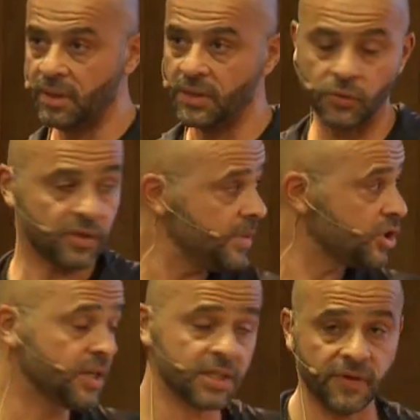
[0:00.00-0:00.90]
So the
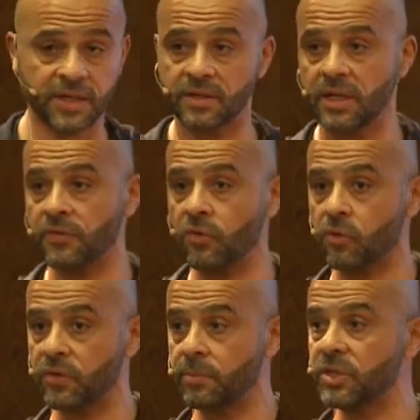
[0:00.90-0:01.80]
mission is very
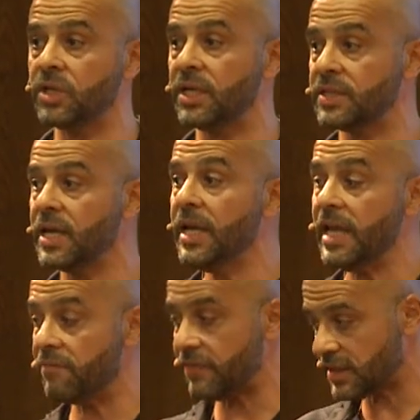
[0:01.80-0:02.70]
straightforward. The mission is
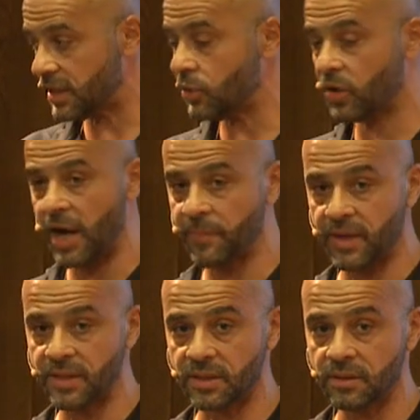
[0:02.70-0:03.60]
invest in your
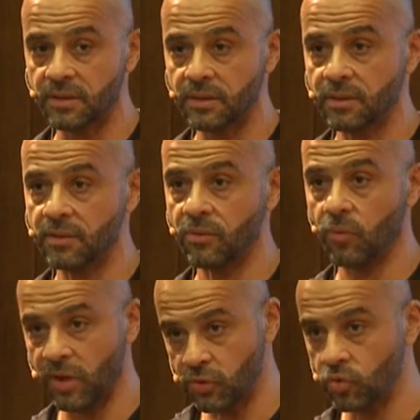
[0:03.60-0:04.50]
happiness,
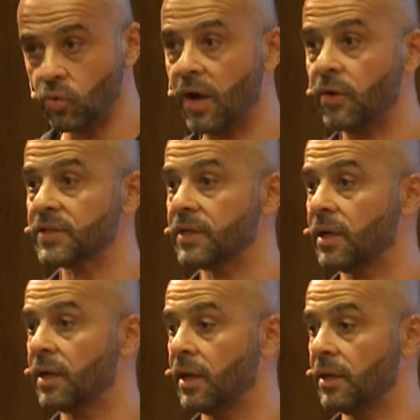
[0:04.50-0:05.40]
1 to 2 hours
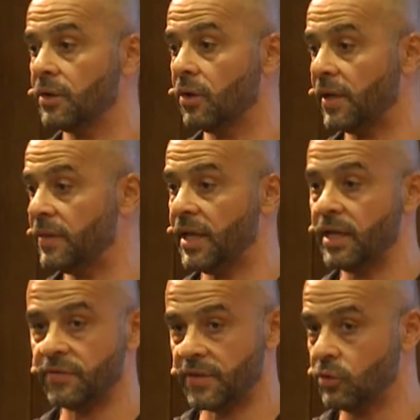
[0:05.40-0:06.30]
a day,
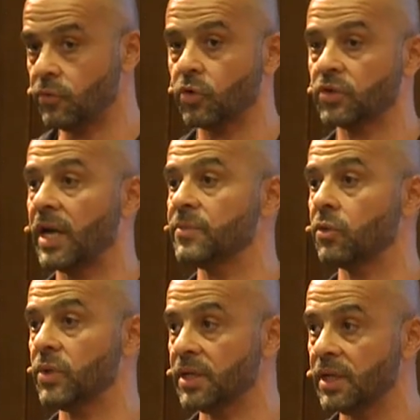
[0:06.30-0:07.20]
3 to 4 times a
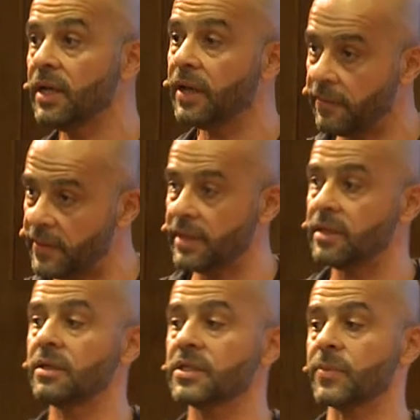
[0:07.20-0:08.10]
week, and
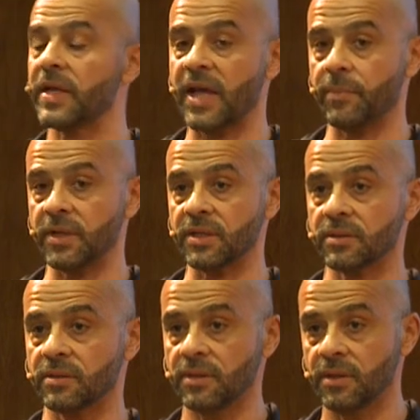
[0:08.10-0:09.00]
then spread
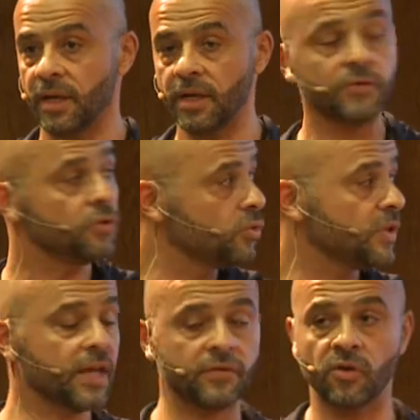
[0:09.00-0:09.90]
happiness. And if you do
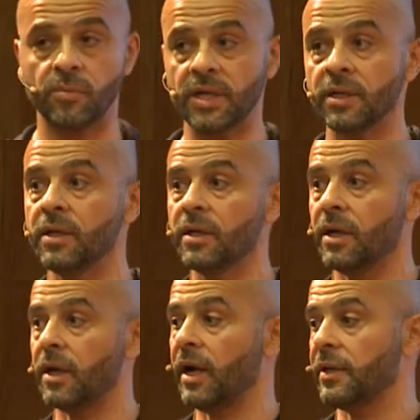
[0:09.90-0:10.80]
that for me,
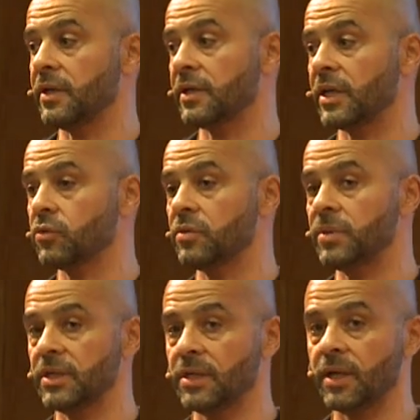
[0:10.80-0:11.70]
I think that would
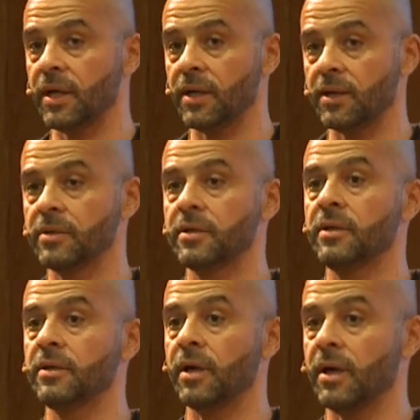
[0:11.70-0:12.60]
be
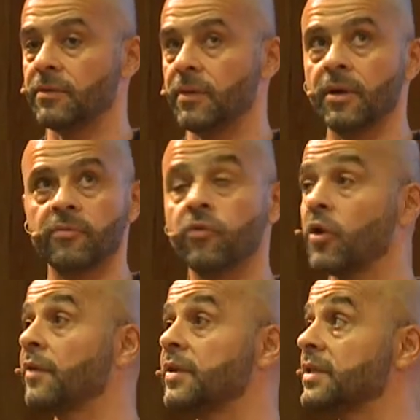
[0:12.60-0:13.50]

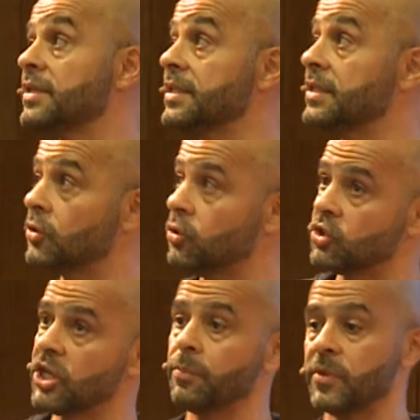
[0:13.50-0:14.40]
462
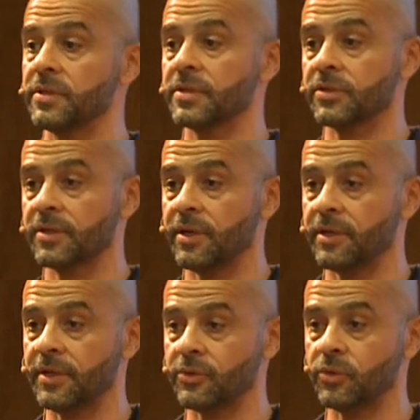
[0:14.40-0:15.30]
champions
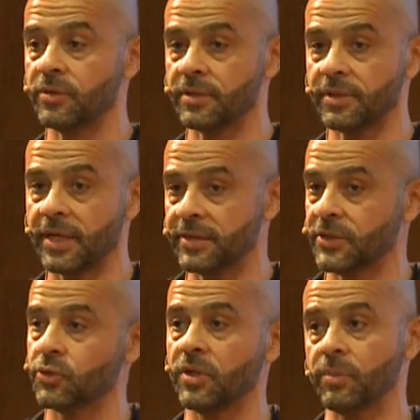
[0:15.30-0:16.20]
that would get
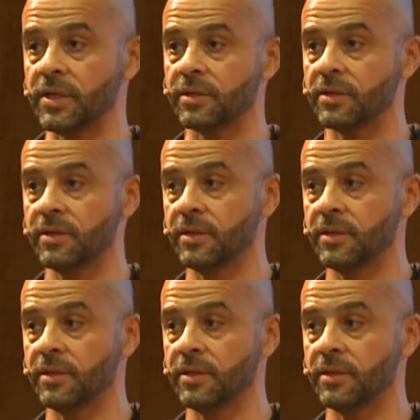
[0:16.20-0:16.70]
us to the billion.